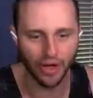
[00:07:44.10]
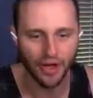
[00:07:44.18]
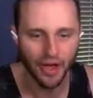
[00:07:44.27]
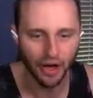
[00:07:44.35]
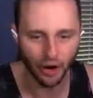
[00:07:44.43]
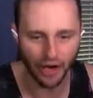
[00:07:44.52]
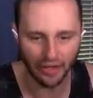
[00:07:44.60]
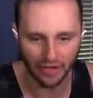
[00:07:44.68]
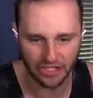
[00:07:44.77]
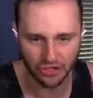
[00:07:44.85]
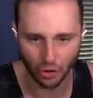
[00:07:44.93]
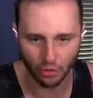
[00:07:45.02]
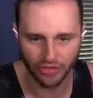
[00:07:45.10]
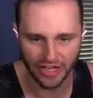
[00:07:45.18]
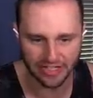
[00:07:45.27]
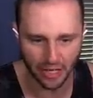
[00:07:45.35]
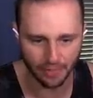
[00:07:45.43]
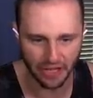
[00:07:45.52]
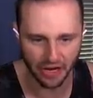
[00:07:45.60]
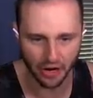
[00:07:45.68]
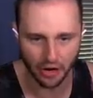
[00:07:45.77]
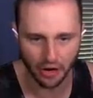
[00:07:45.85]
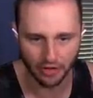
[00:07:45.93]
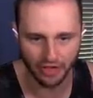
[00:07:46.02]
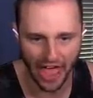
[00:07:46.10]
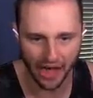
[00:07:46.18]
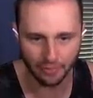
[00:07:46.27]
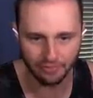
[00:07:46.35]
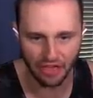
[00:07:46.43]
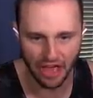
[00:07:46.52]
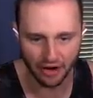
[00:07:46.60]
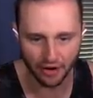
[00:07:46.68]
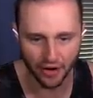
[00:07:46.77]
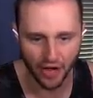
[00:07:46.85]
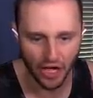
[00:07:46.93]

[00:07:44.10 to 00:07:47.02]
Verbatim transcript: okay, let's throw this up here, that up there.